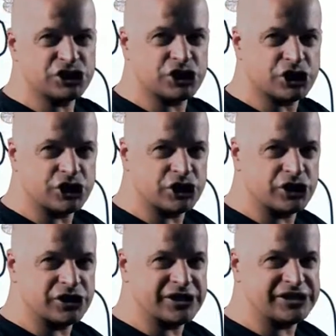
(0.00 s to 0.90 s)

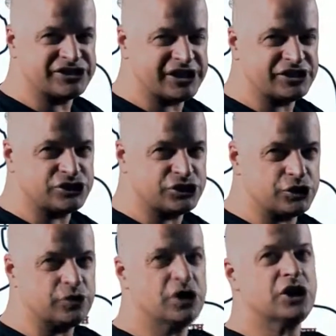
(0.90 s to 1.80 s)
turn this
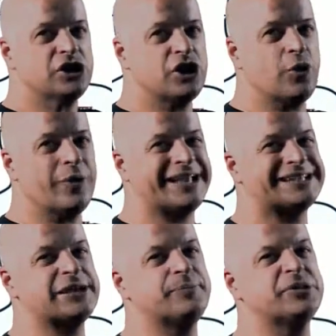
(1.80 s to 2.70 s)
into knowing
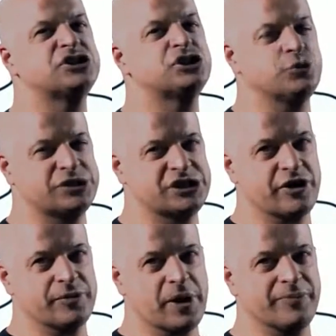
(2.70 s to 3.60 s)
it's a
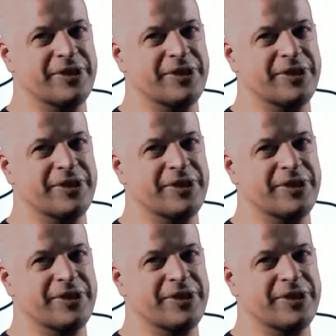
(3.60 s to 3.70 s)
pituitary problem.